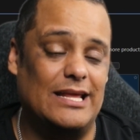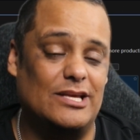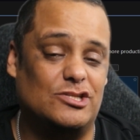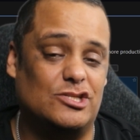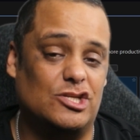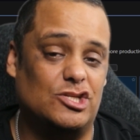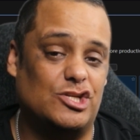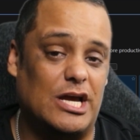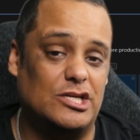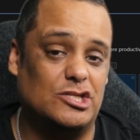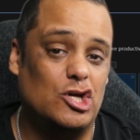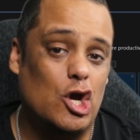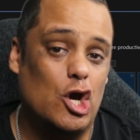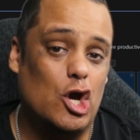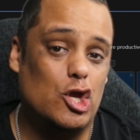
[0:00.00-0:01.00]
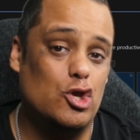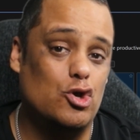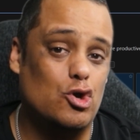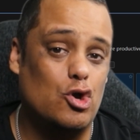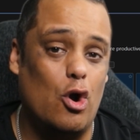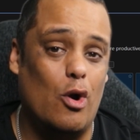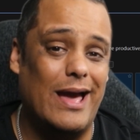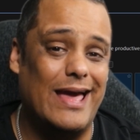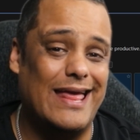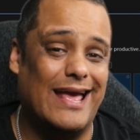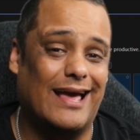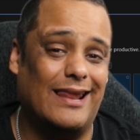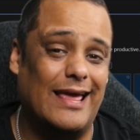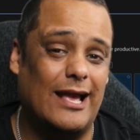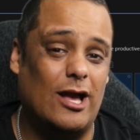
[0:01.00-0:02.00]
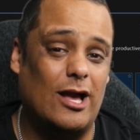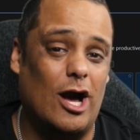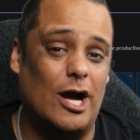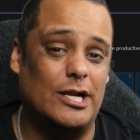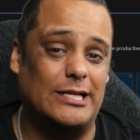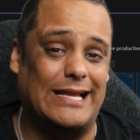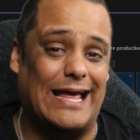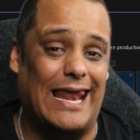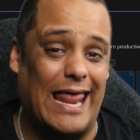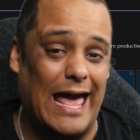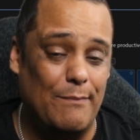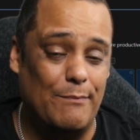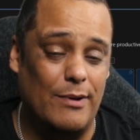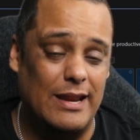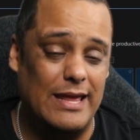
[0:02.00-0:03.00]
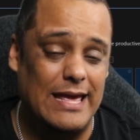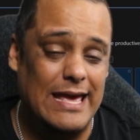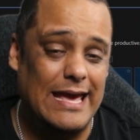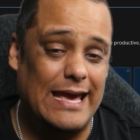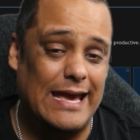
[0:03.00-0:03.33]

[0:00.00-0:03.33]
suggest, you go ahead and click on that like button,